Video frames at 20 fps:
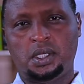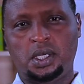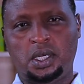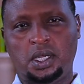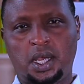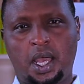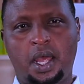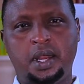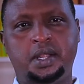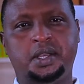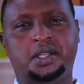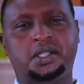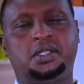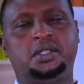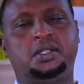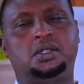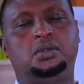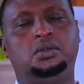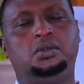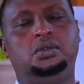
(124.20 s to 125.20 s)

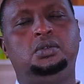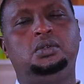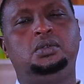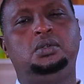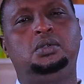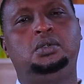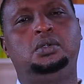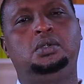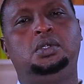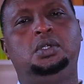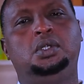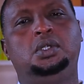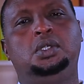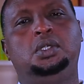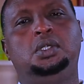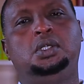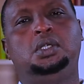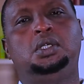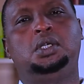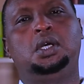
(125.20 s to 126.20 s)
radix 2
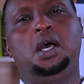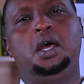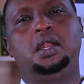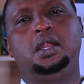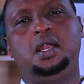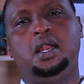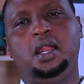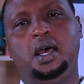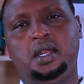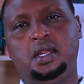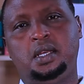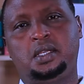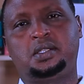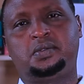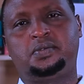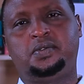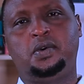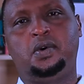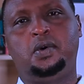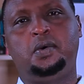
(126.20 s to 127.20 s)
and the radix
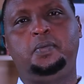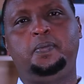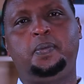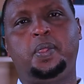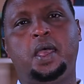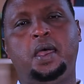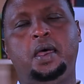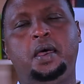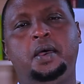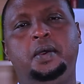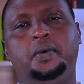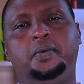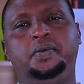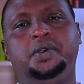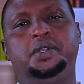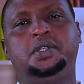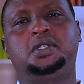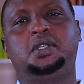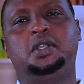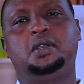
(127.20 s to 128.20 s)
4
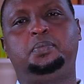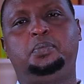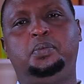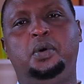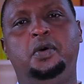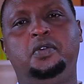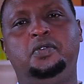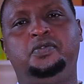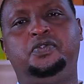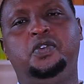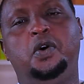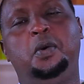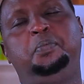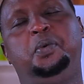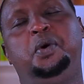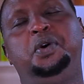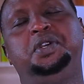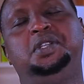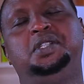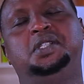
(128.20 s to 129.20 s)
with 4
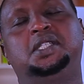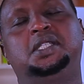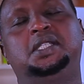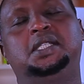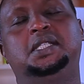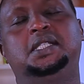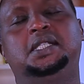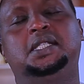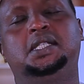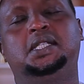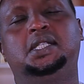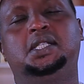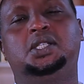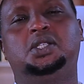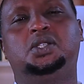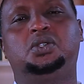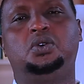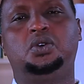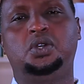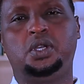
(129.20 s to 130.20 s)
points.
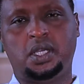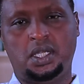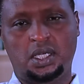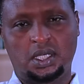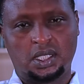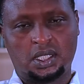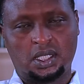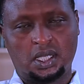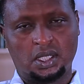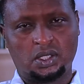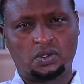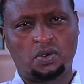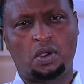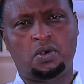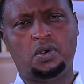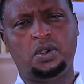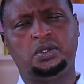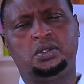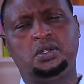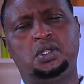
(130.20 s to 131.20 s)
So in this case we are
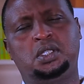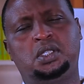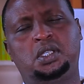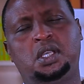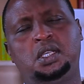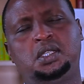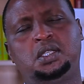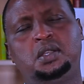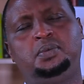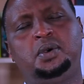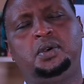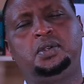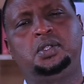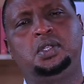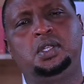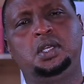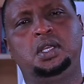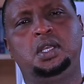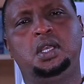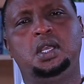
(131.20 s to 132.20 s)
going to discuss about
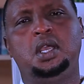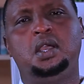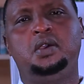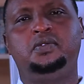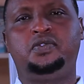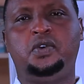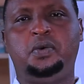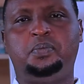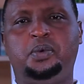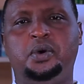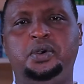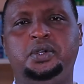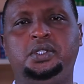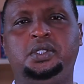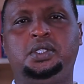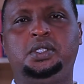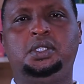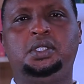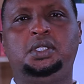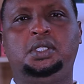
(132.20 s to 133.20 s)
the
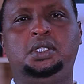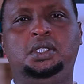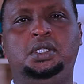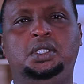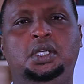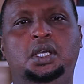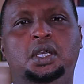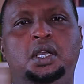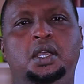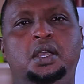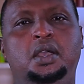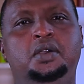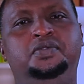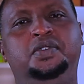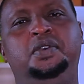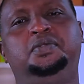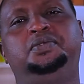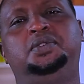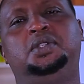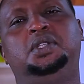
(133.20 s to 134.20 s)
4-point
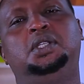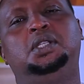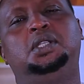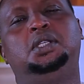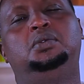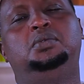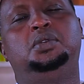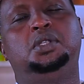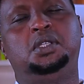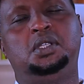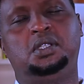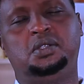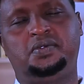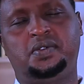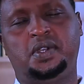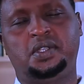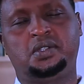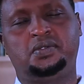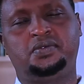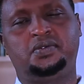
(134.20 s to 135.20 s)
FFT, which is
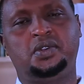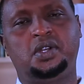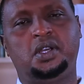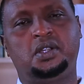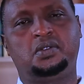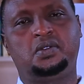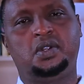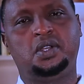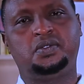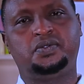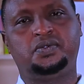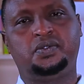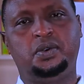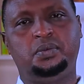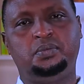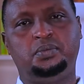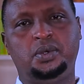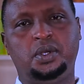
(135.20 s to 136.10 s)
first Fourier transform,